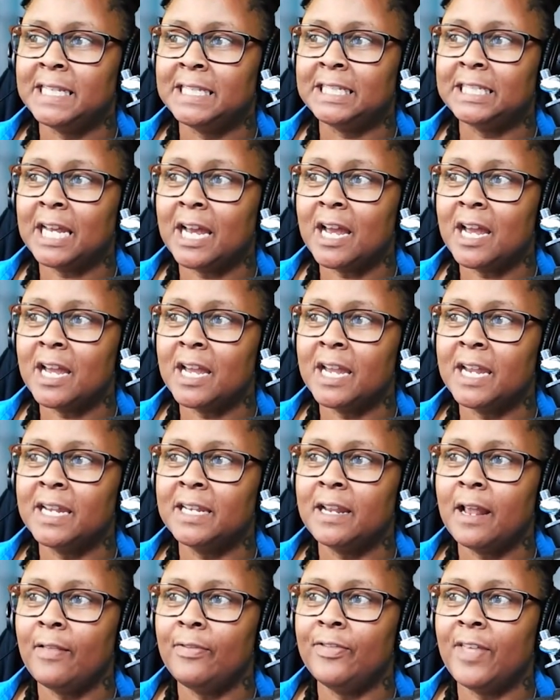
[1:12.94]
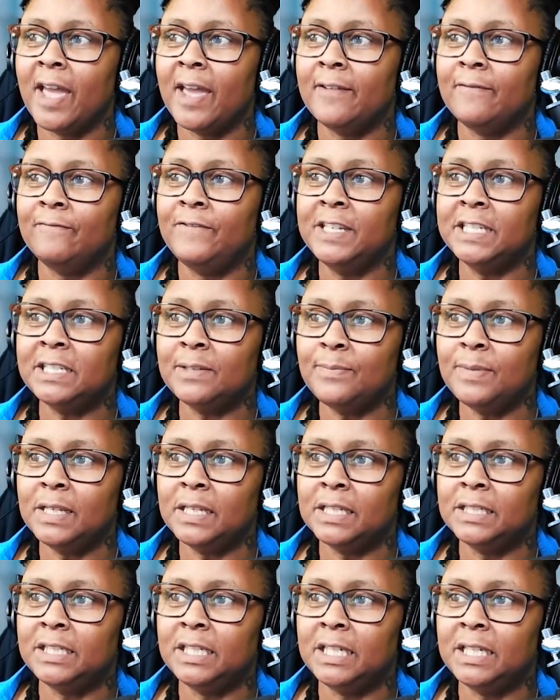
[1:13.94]
a sign that
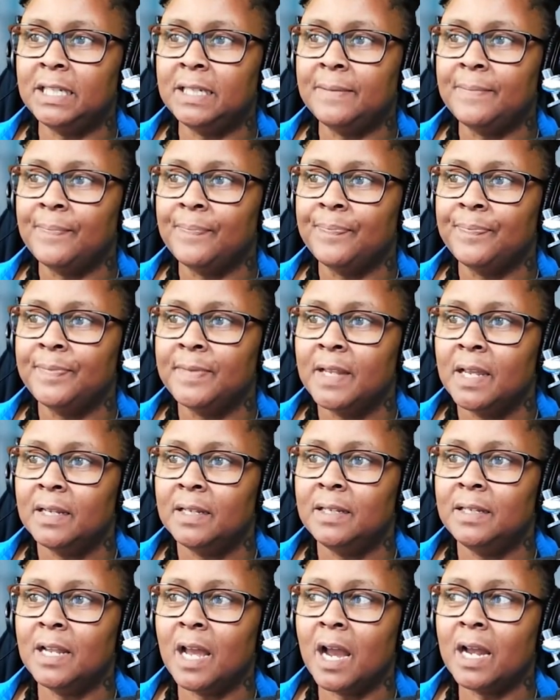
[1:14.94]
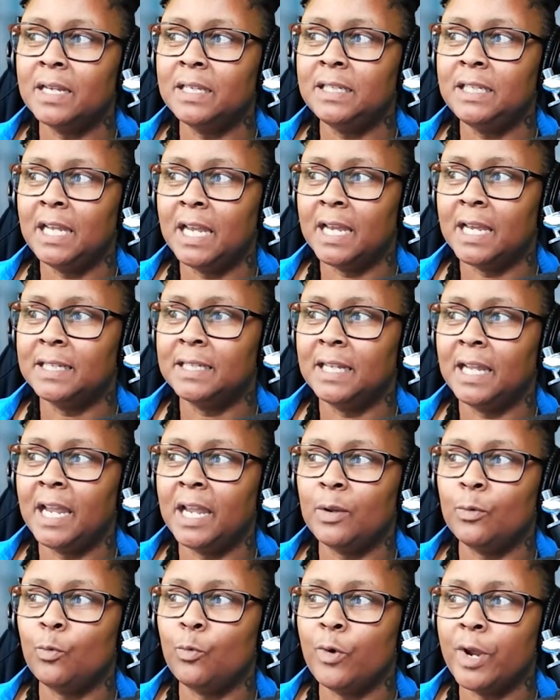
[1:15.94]
visibility, not yet
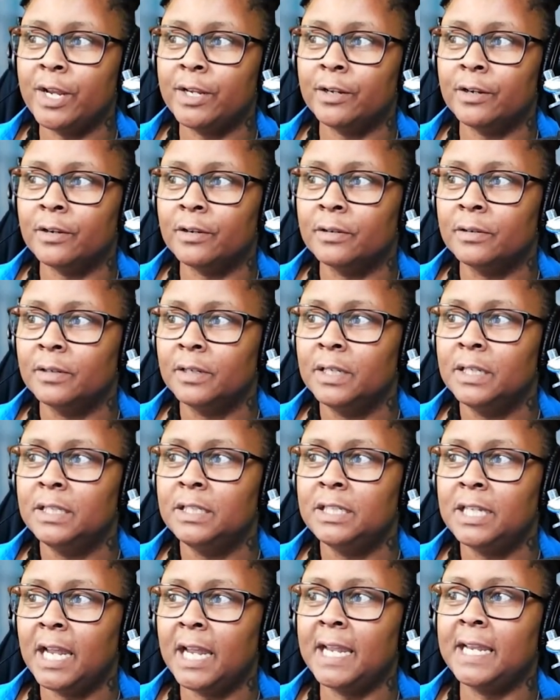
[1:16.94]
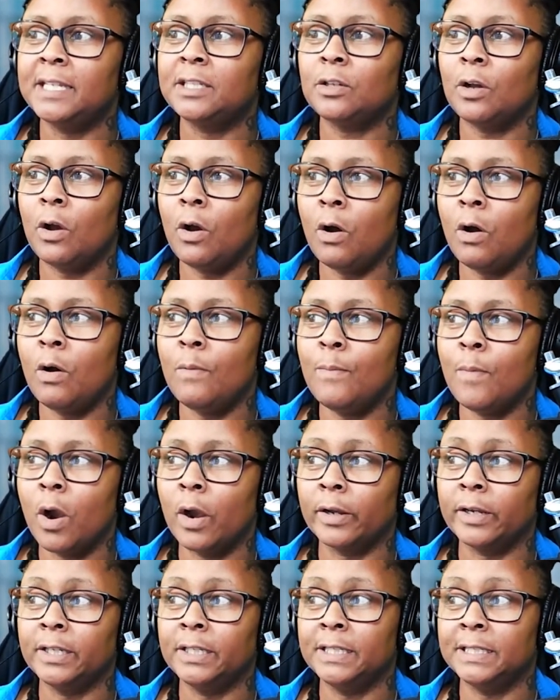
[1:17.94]
a winner, takes all
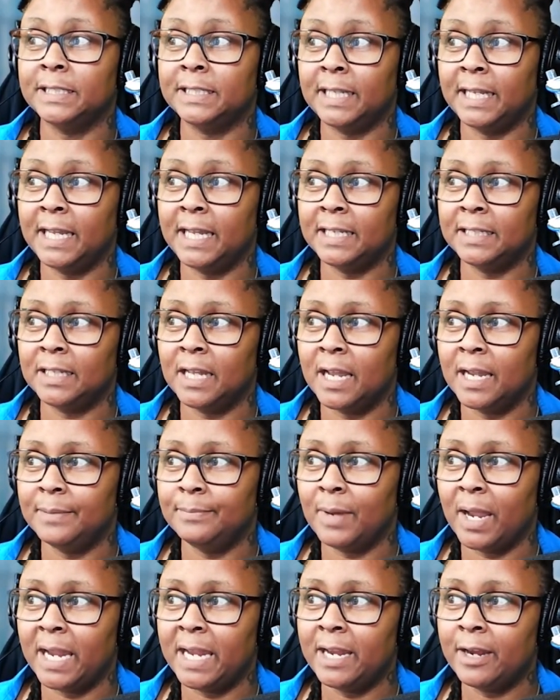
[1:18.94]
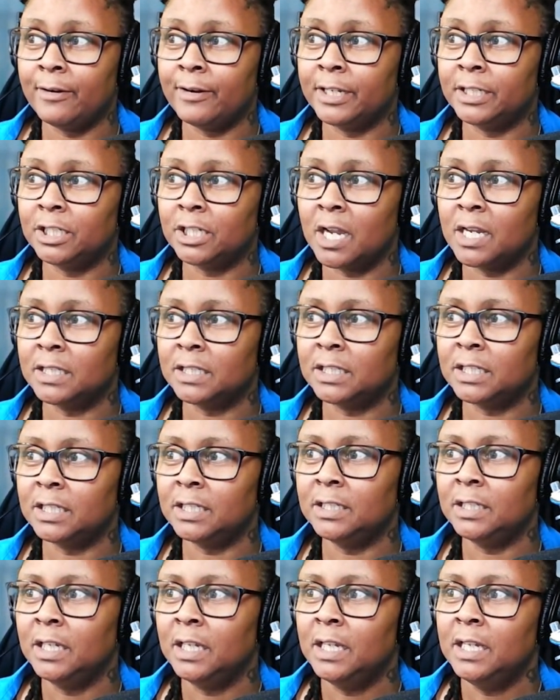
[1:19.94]
market is the headline by Eric
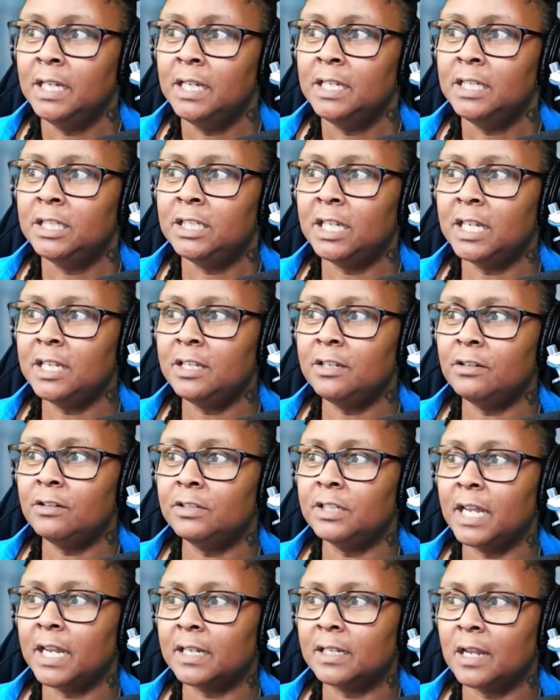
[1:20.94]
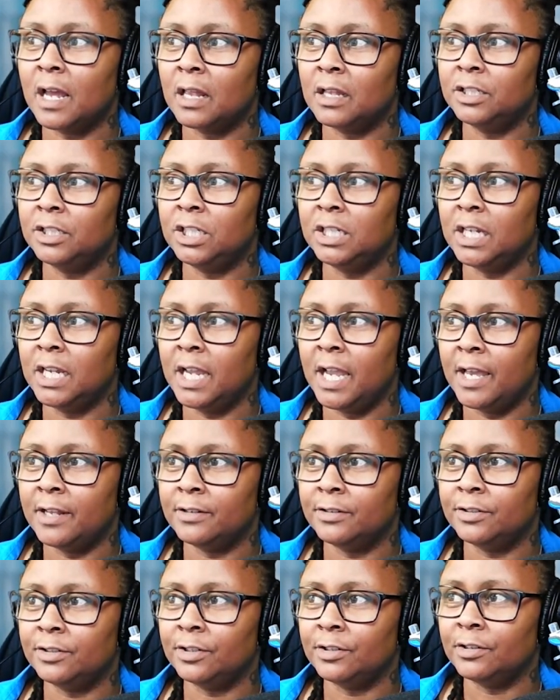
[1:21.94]
Johnson, Senior Technology
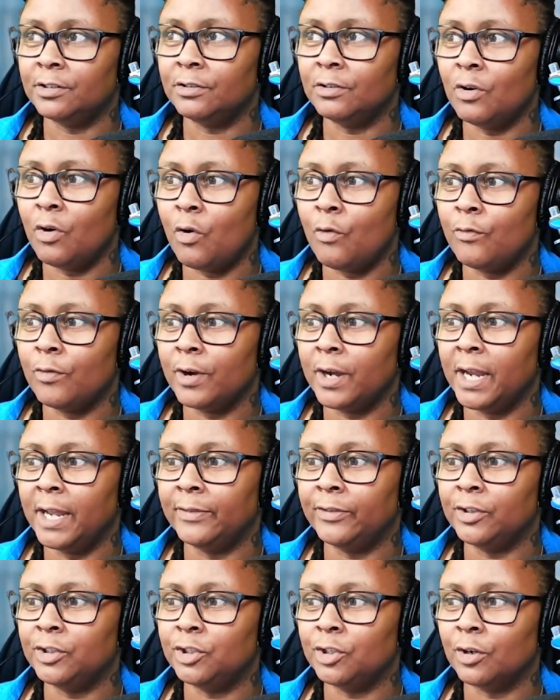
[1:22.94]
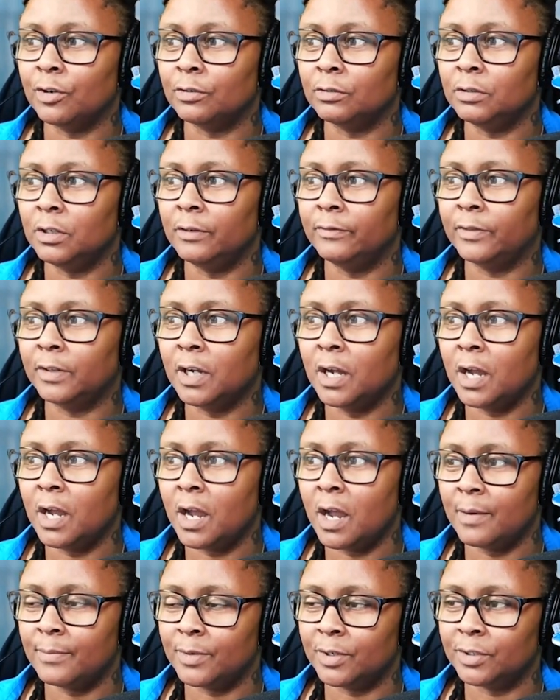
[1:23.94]
Editor over at the Journal of
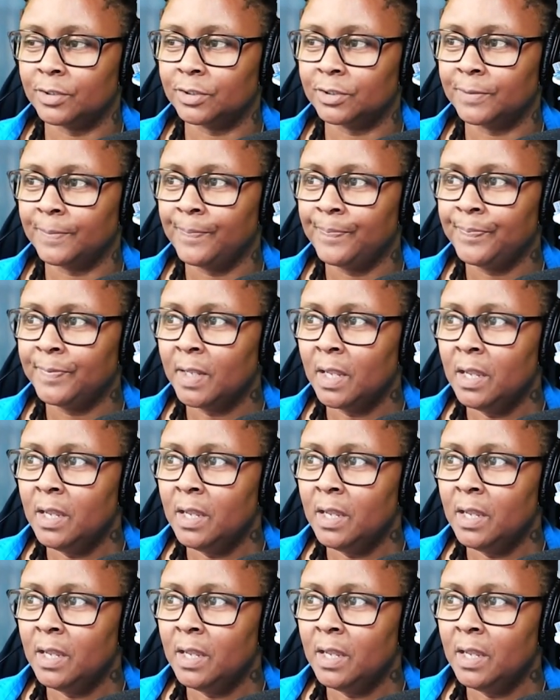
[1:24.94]
Commerce.